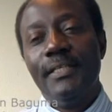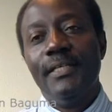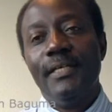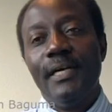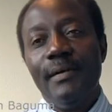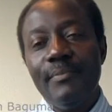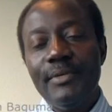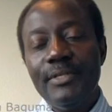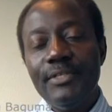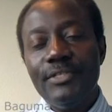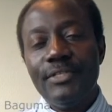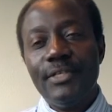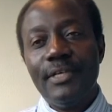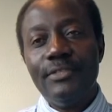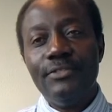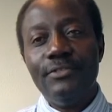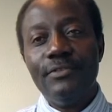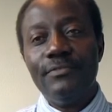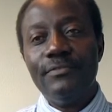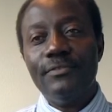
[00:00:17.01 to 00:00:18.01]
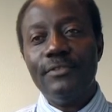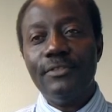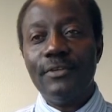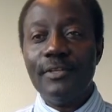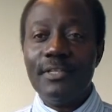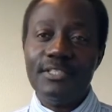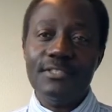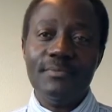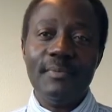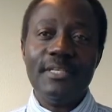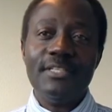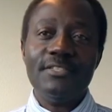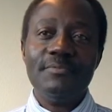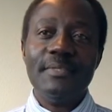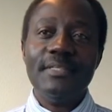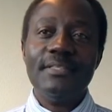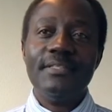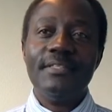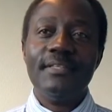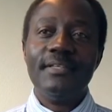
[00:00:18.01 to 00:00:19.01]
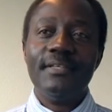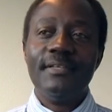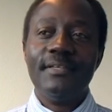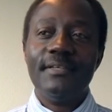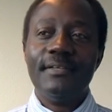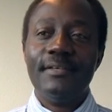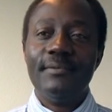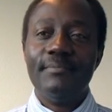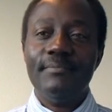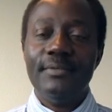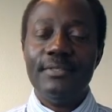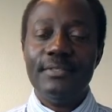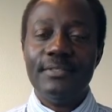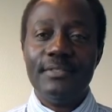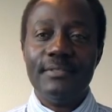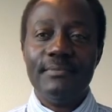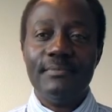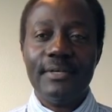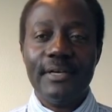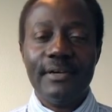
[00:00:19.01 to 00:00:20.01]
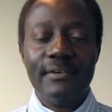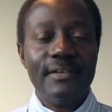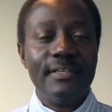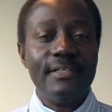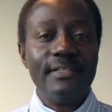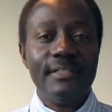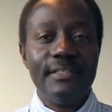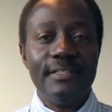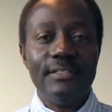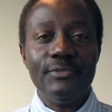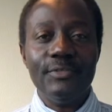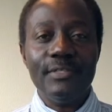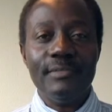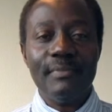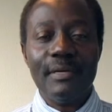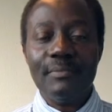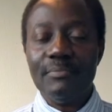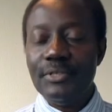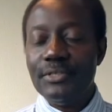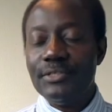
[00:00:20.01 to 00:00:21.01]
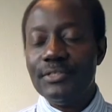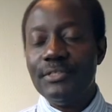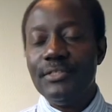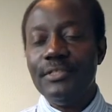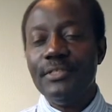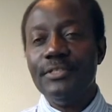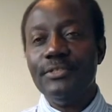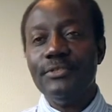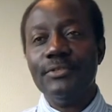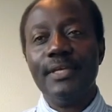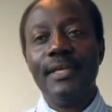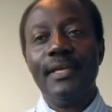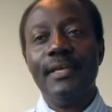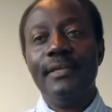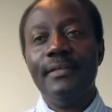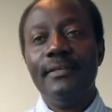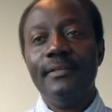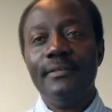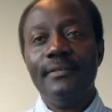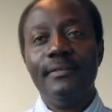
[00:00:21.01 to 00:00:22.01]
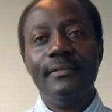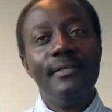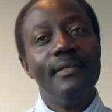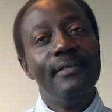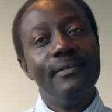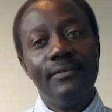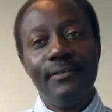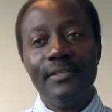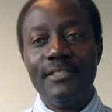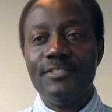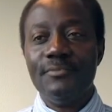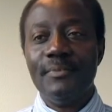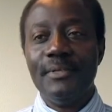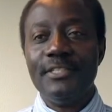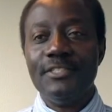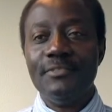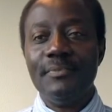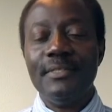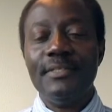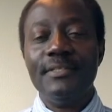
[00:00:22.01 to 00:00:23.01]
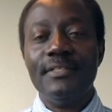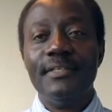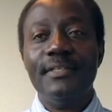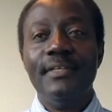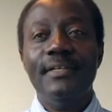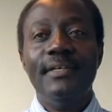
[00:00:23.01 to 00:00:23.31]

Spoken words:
I'm in charge of knowledge management, but I'm currently doing my PhD in the UK in knowledge management.